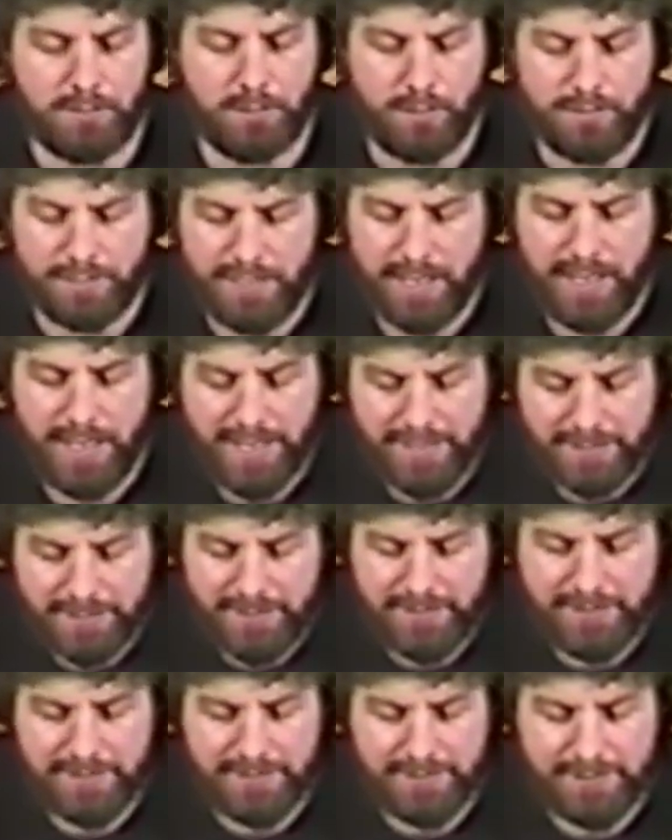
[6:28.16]
Lord
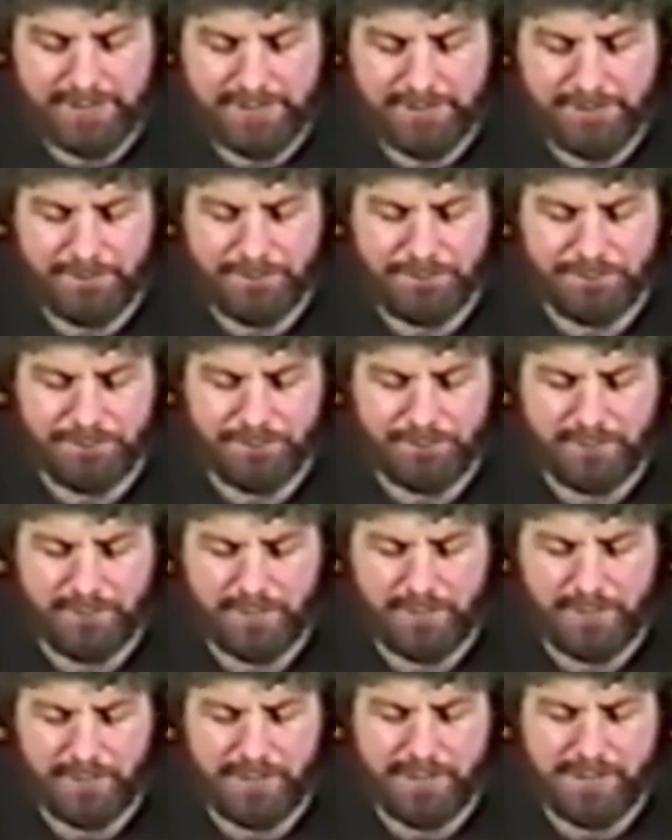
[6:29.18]
God,
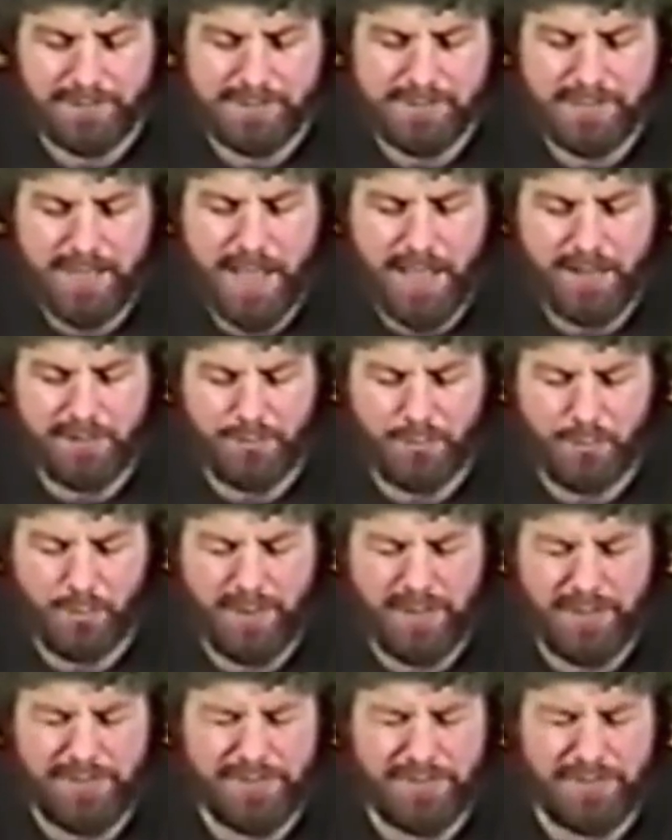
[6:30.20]
it is not
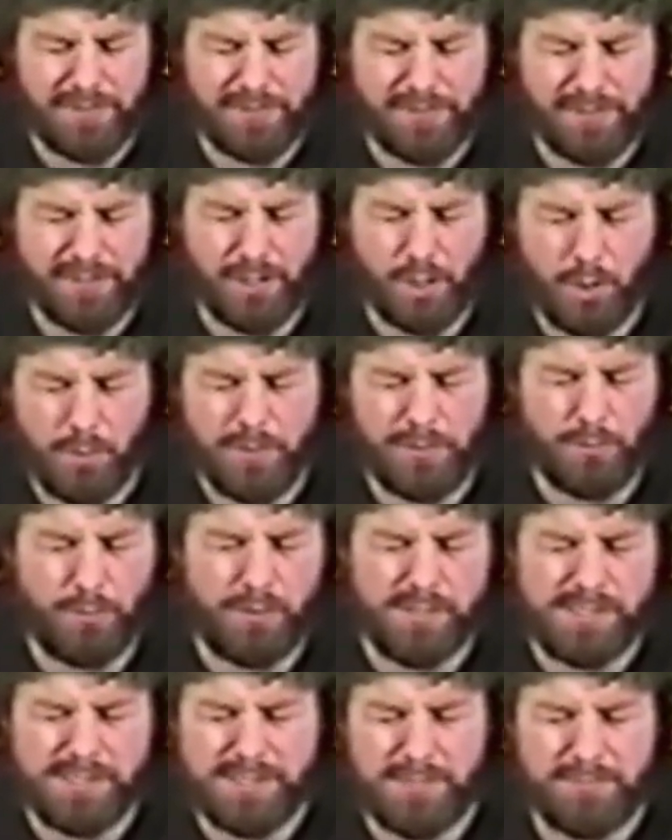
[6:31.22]
with human
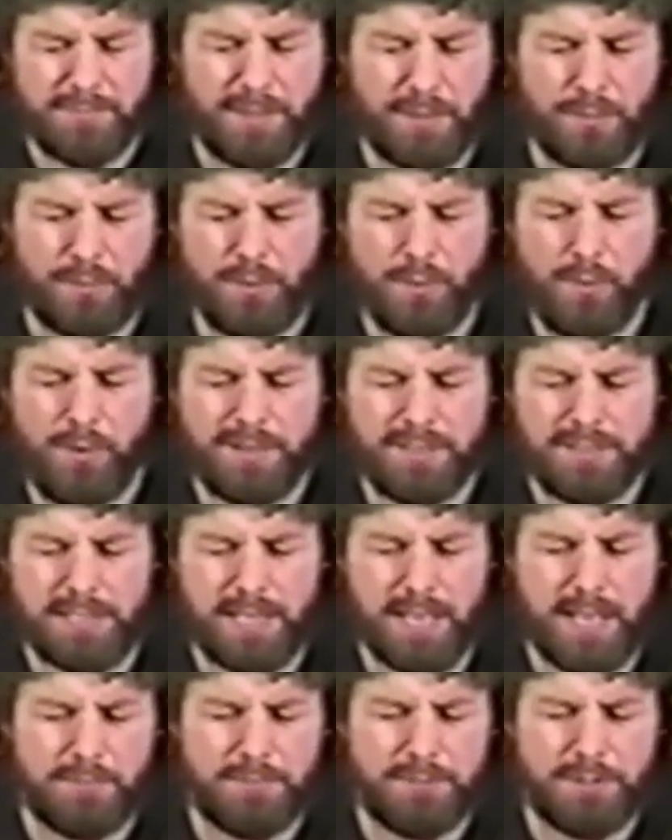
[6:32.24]
wisdom that we want
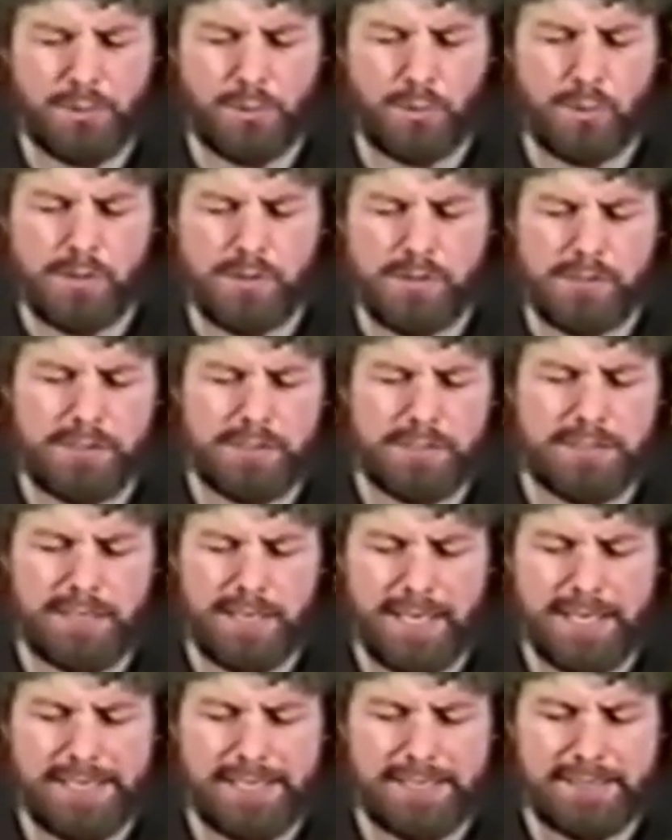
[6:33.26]
to come to your word
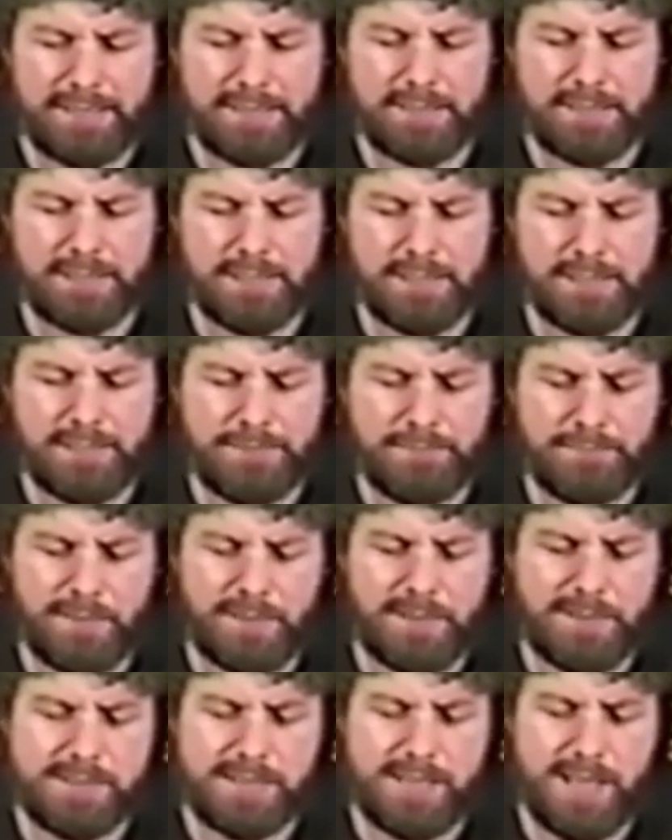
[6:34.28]
tonight.
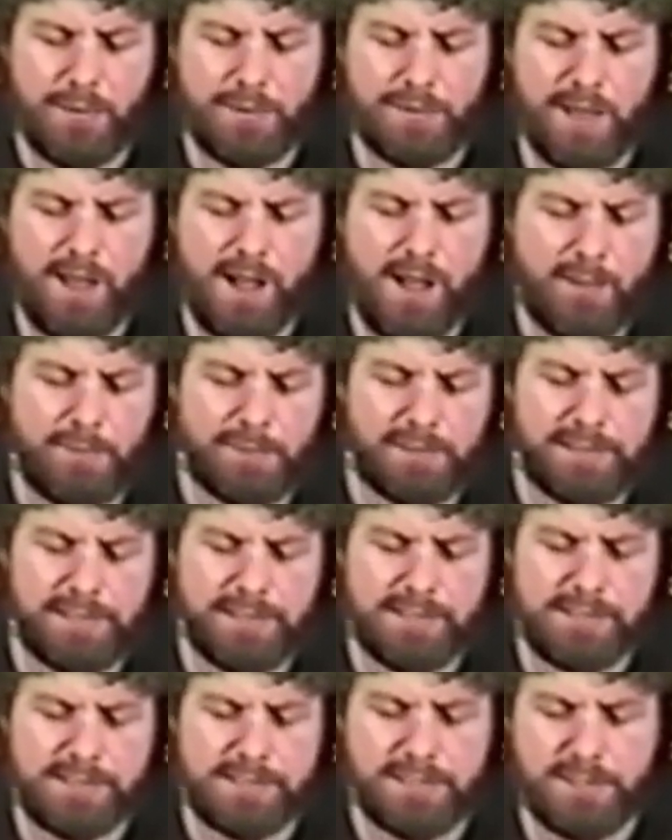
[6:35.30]
It is not with
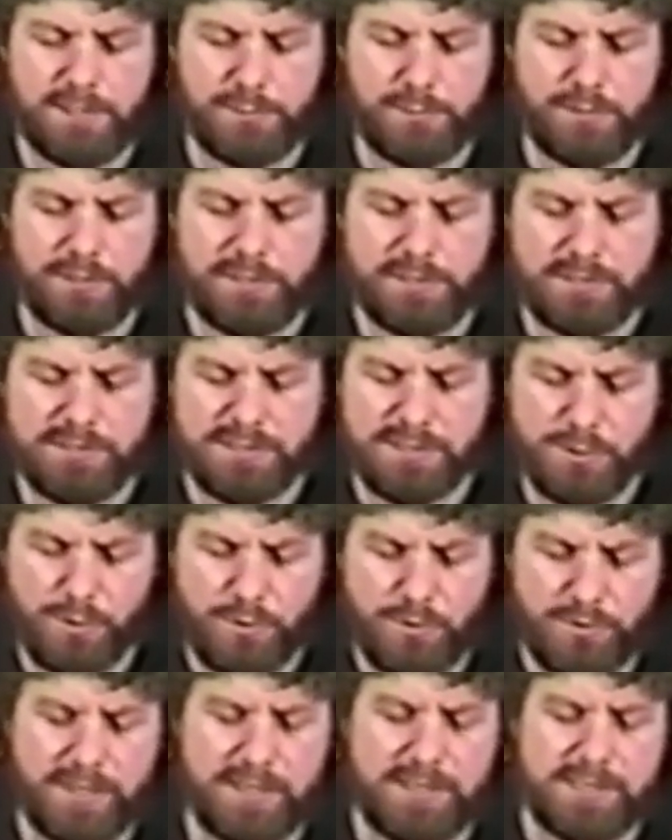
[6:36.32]
homilies and cute little
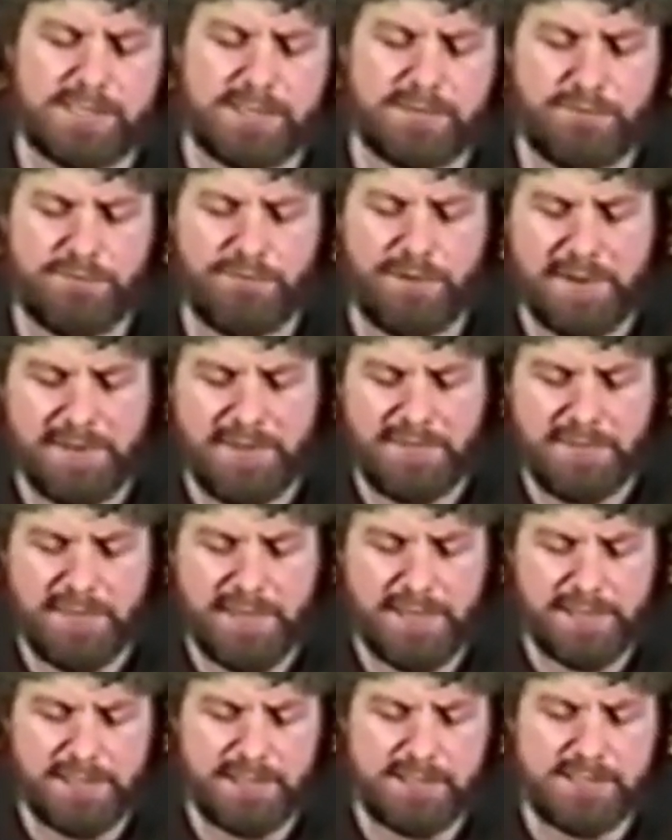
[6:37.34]
stories and funny
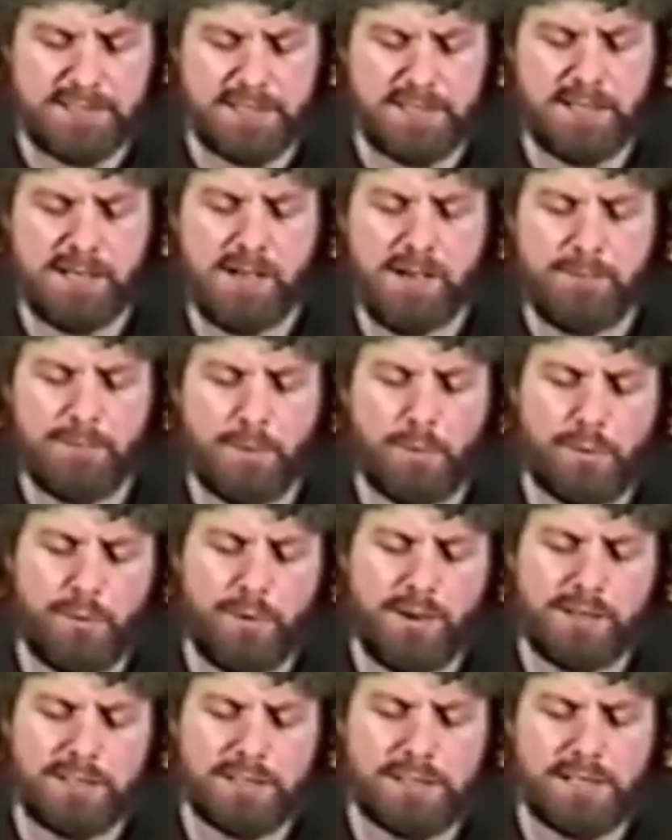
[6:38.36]
things, but we
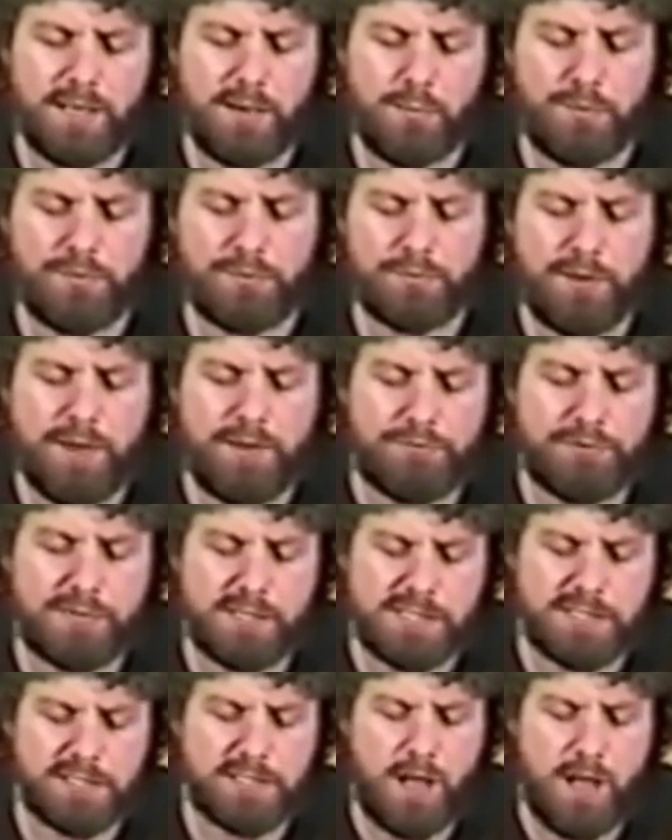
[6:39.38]
want to come with
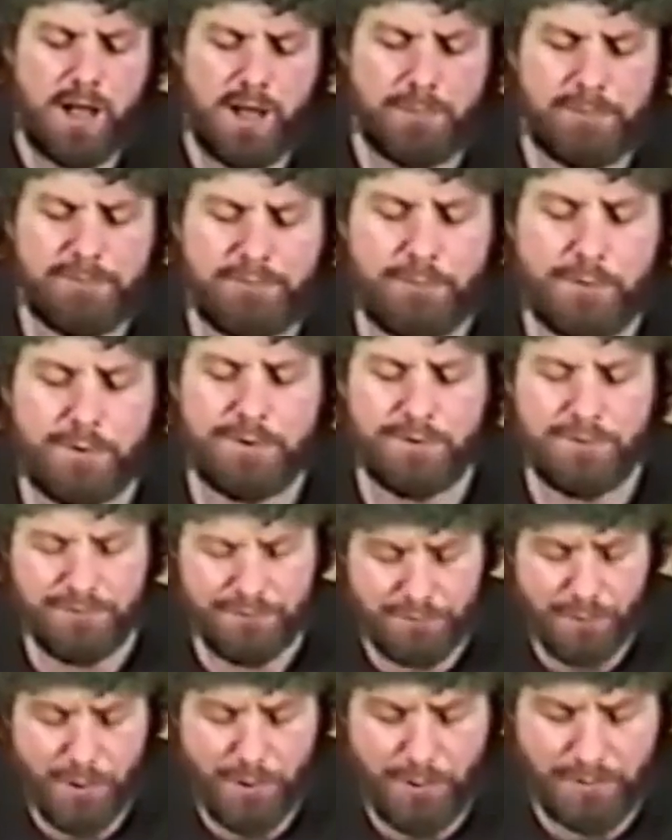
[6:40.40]
reverence and awe before your
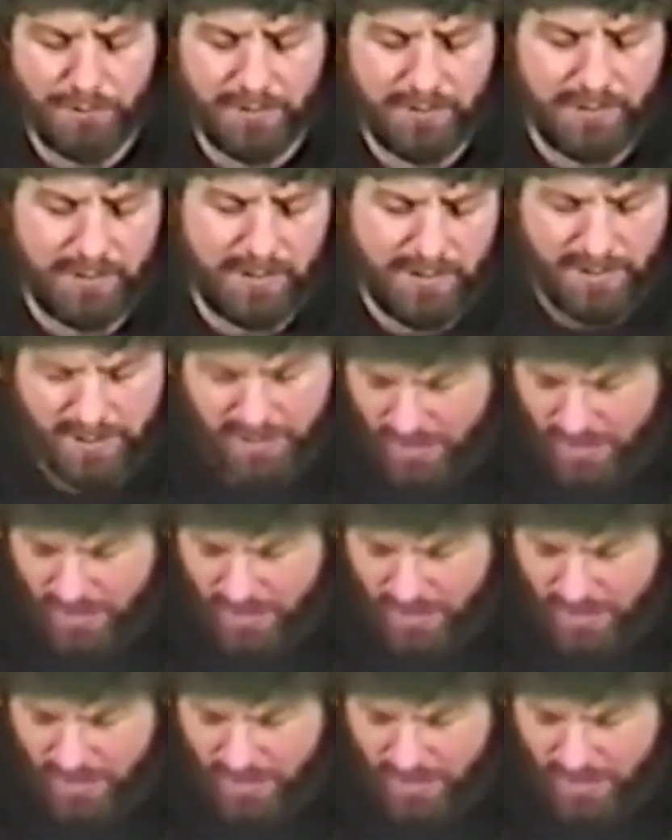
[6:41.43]
throne.